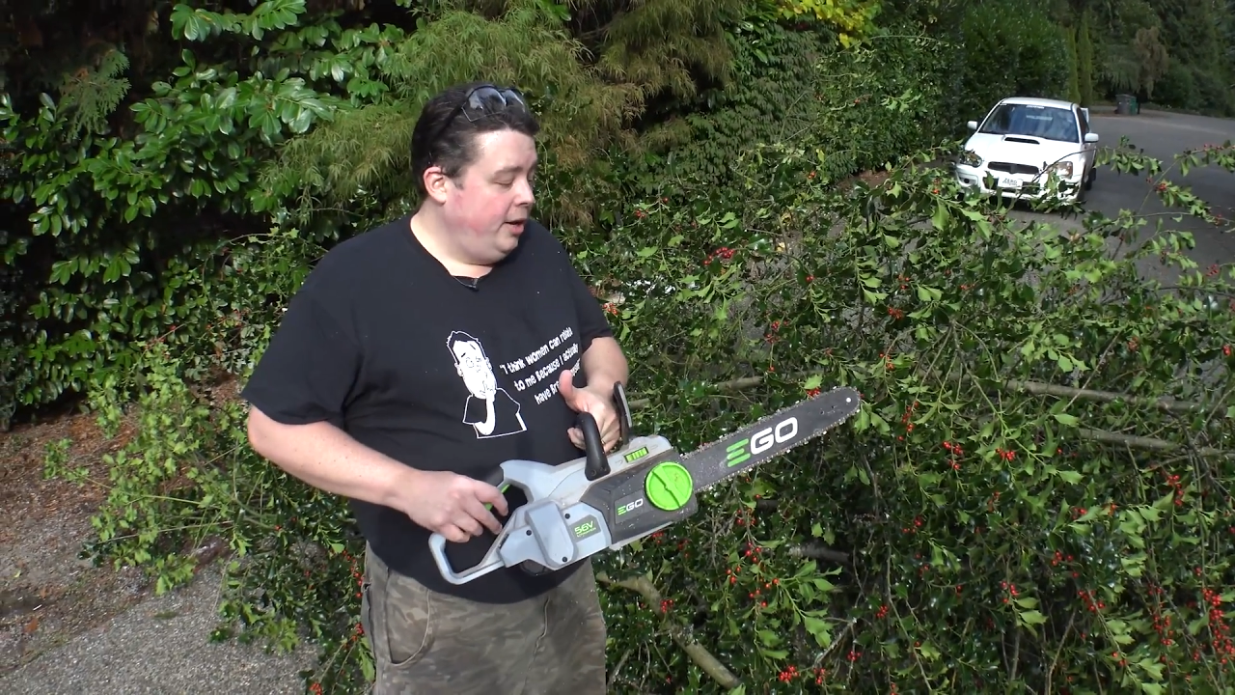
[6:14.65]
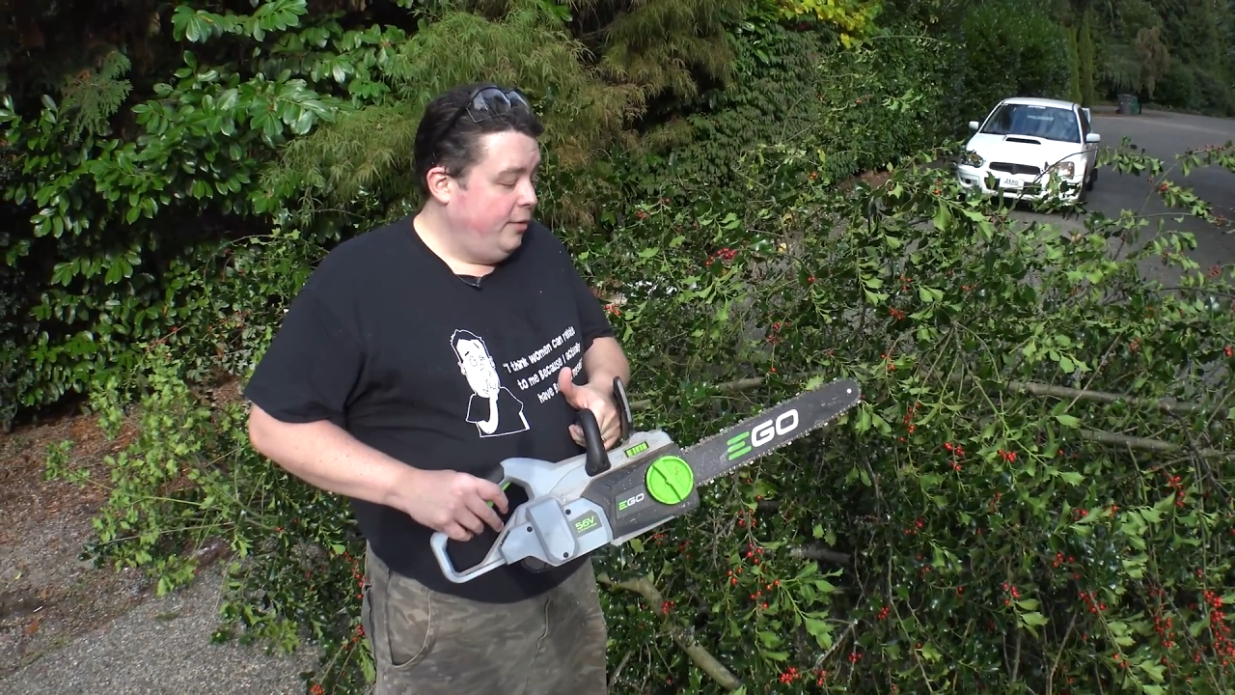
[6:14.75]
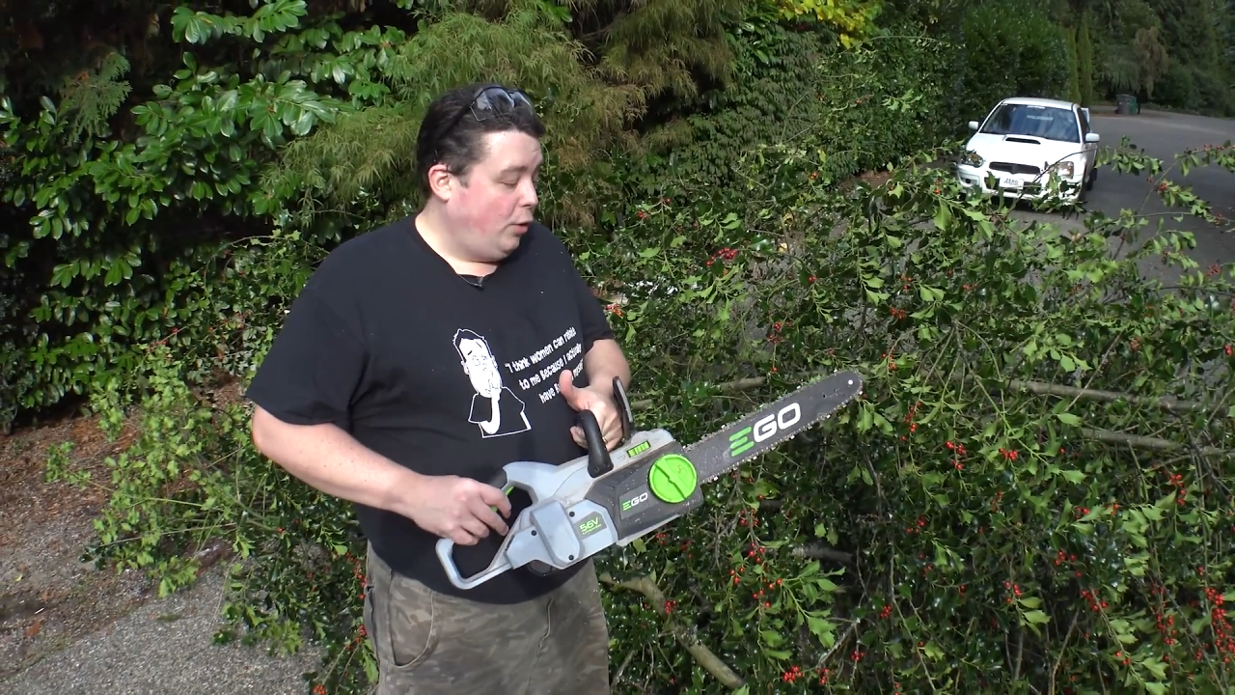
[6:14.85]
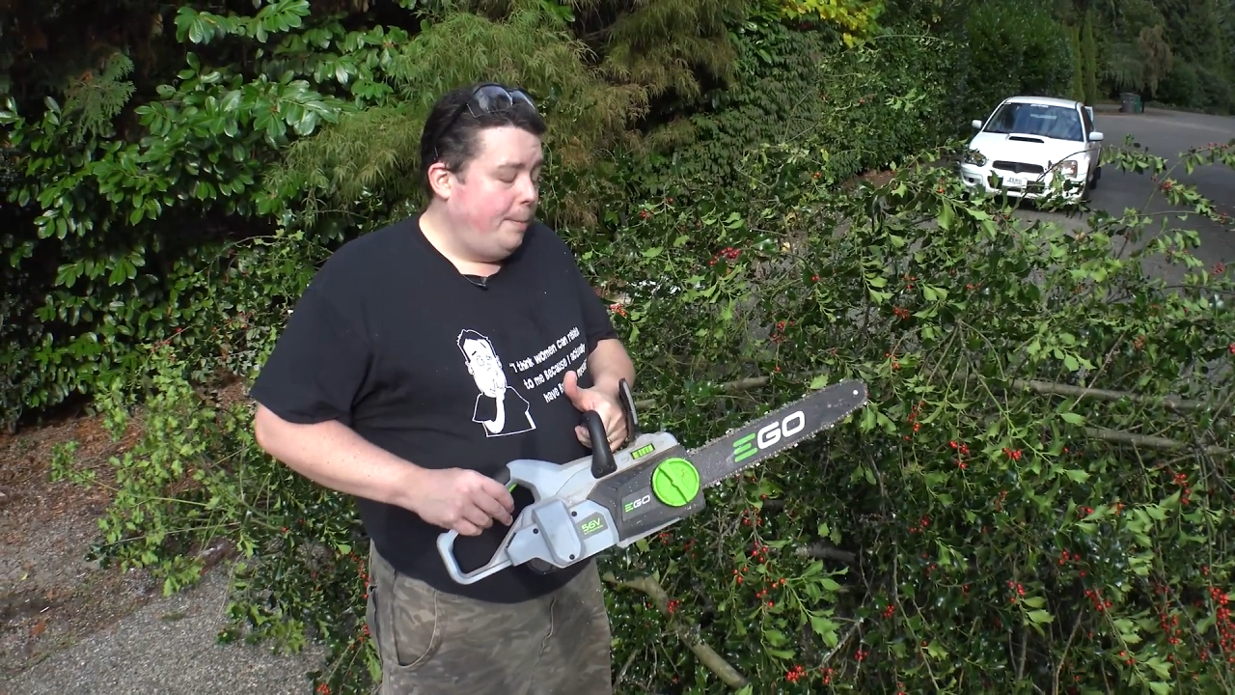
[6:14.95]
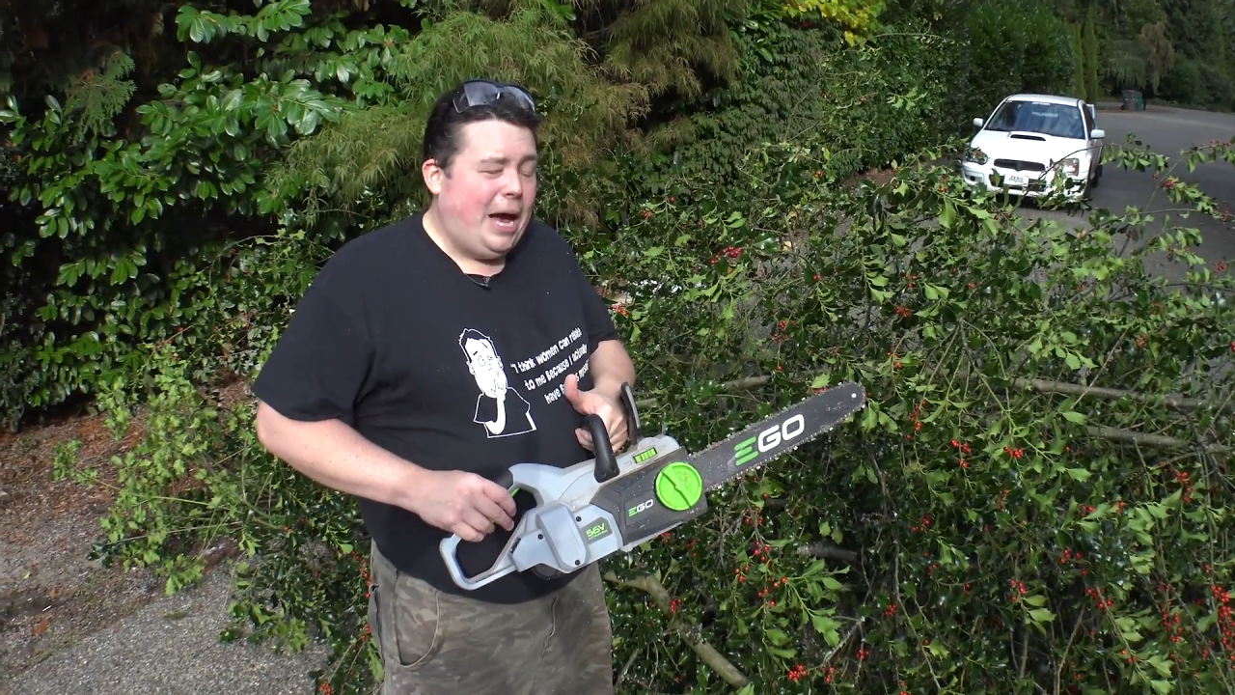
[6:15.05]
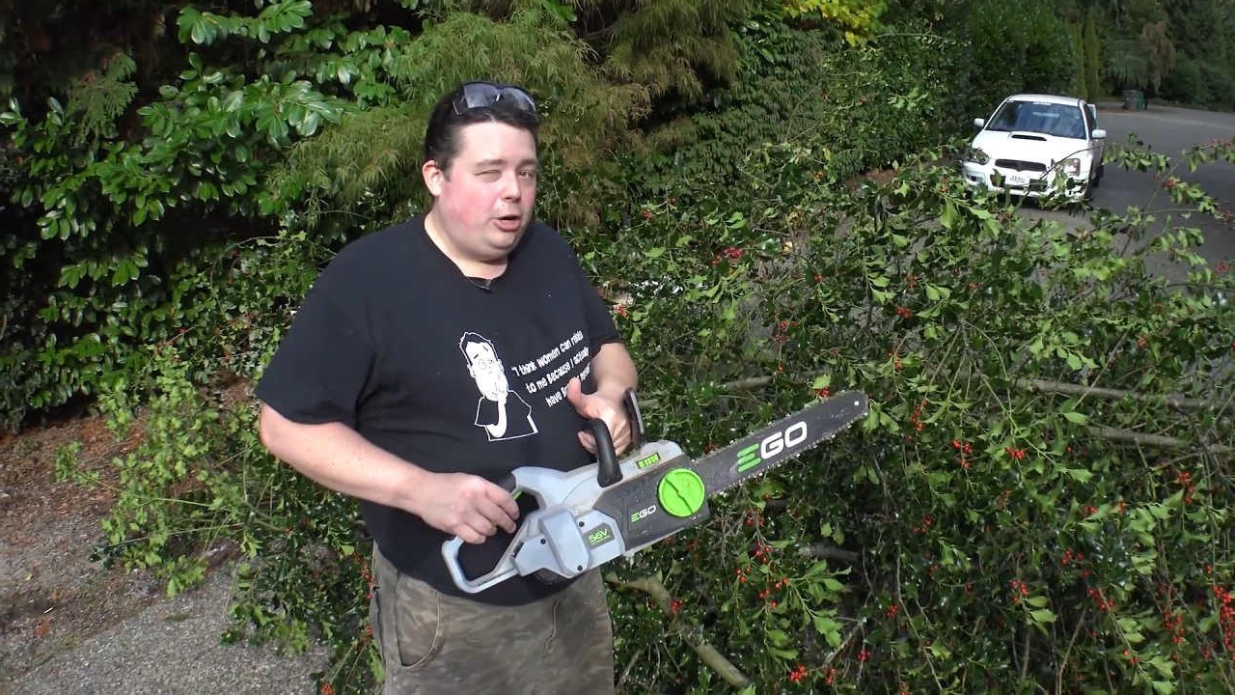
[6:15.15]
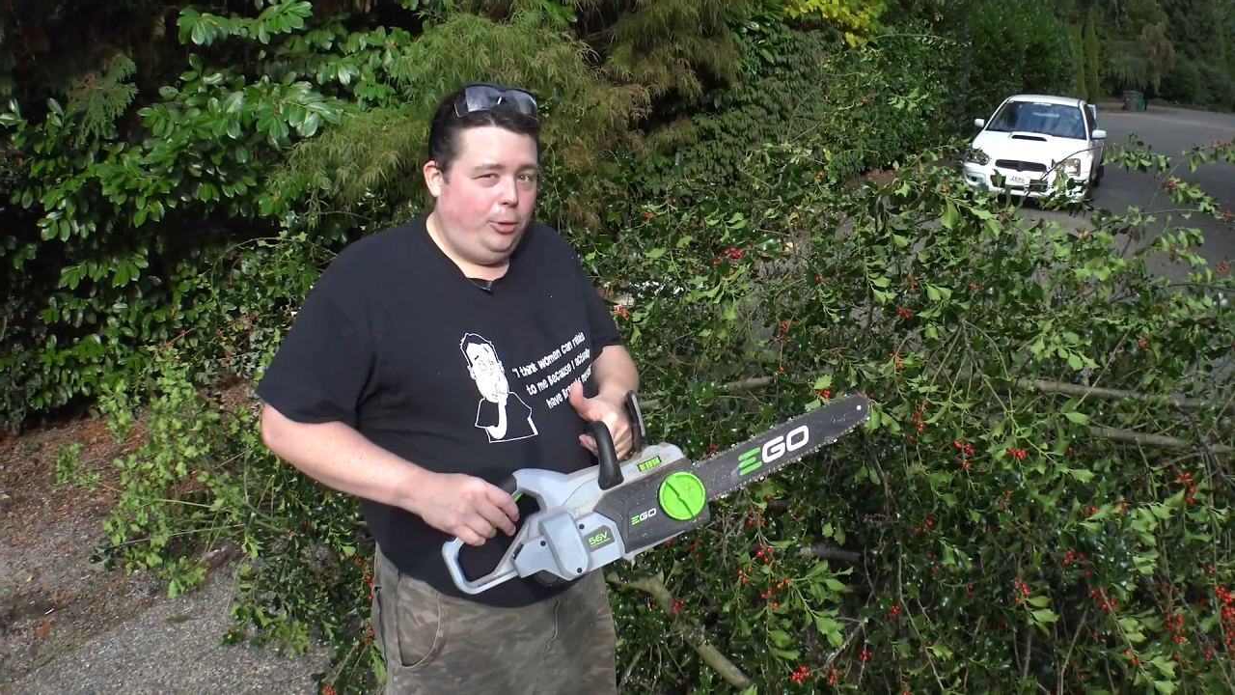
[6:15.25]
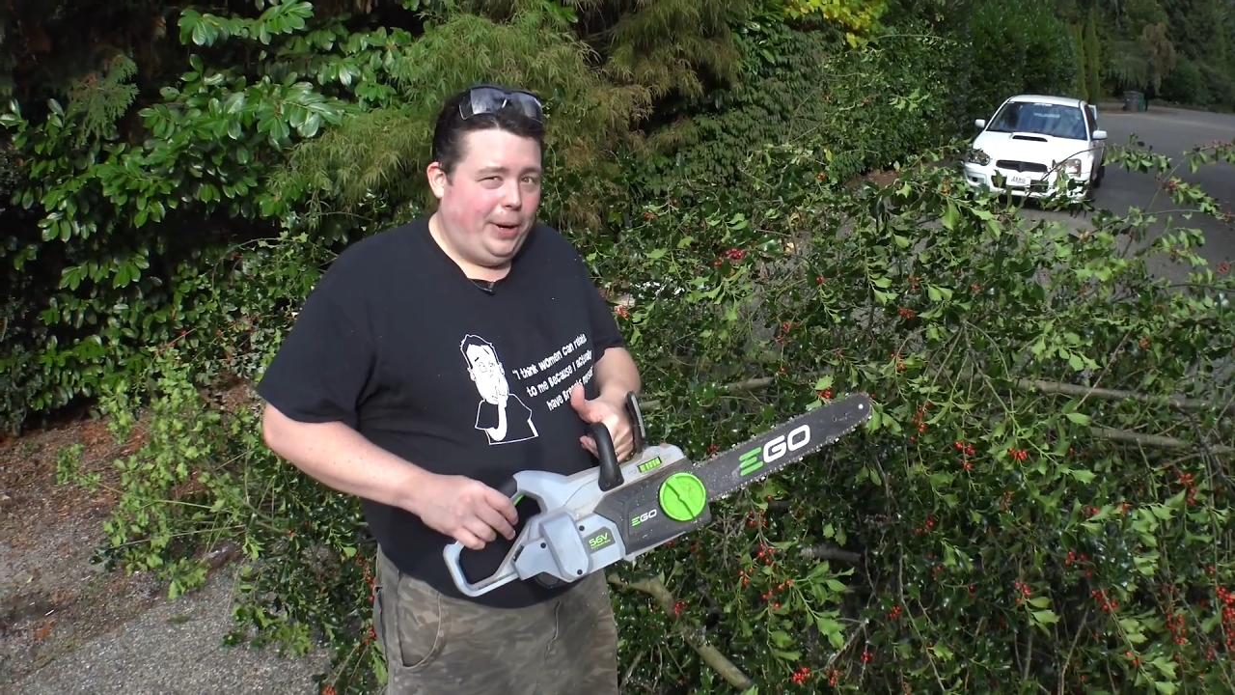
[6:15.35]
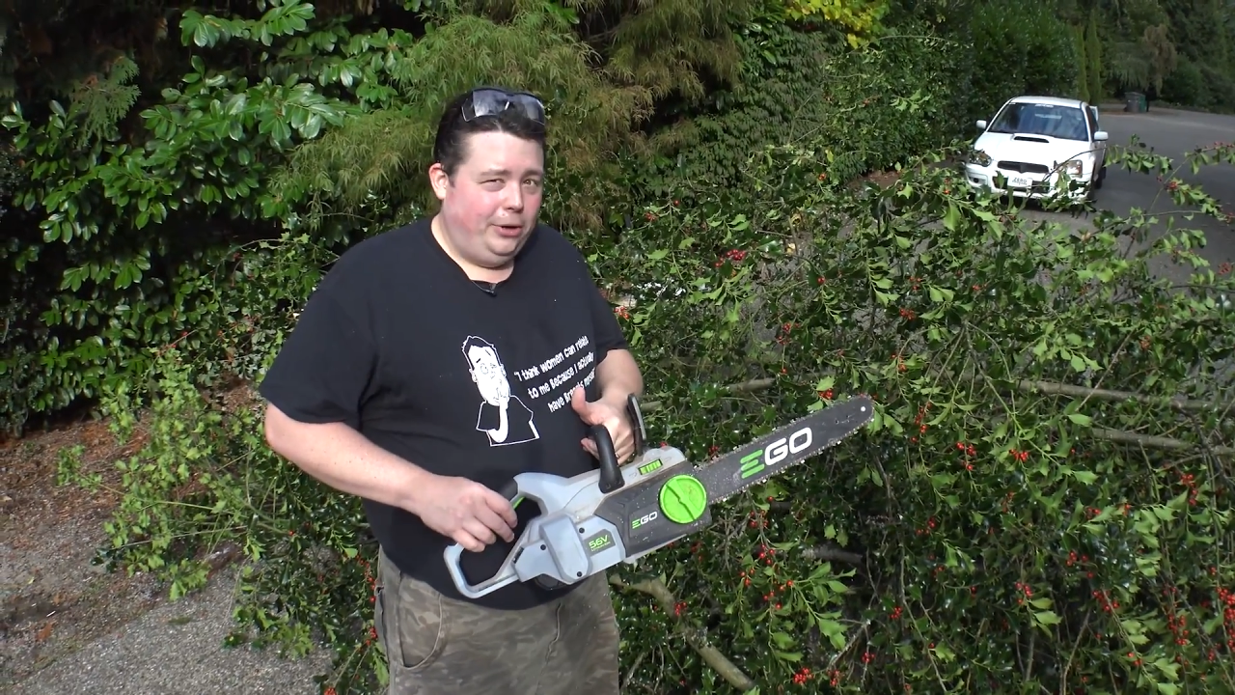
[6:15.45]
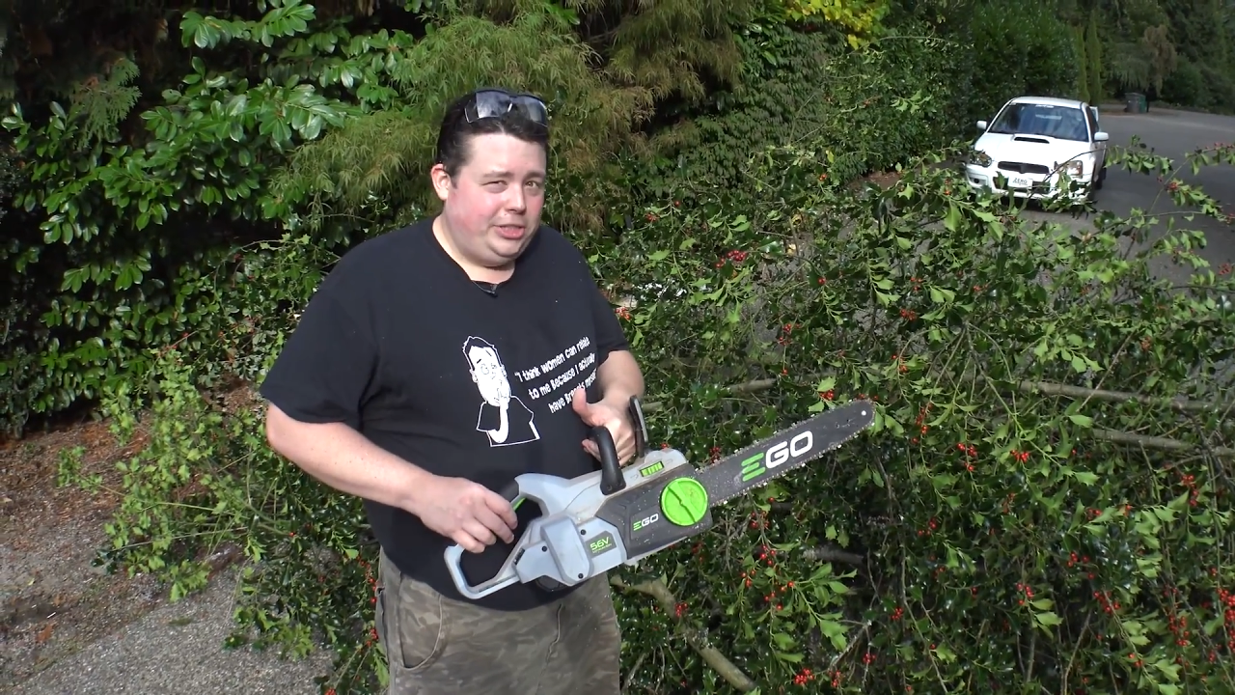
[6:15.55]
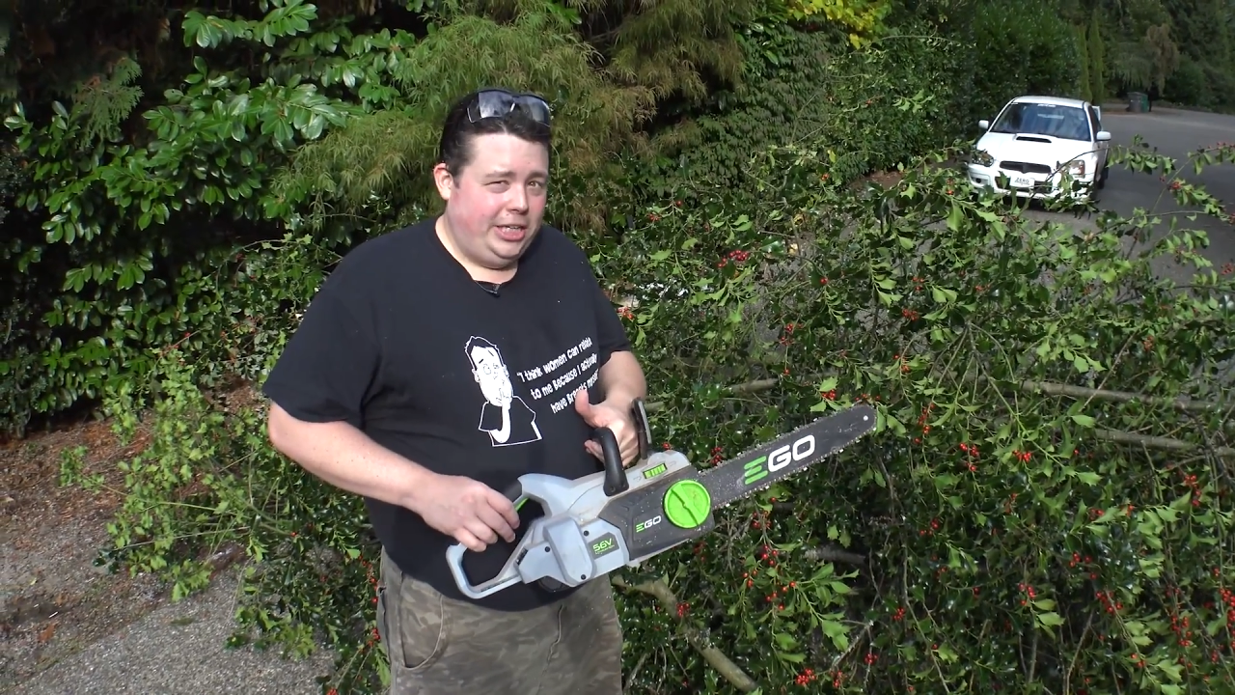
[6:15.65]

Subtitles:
for a battery-powered